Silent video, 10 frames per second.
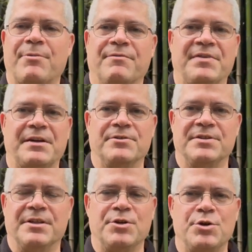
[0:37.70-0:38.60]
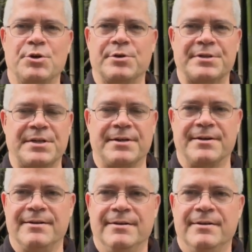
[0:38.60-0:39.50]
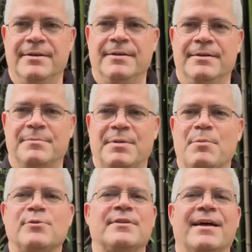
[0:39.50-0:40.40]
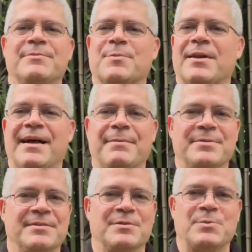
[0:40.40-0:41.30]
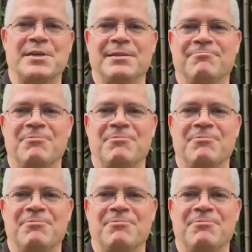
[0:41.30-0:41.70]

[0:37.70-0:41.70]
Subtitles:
our fingers and the new year is here. But most times what happens is we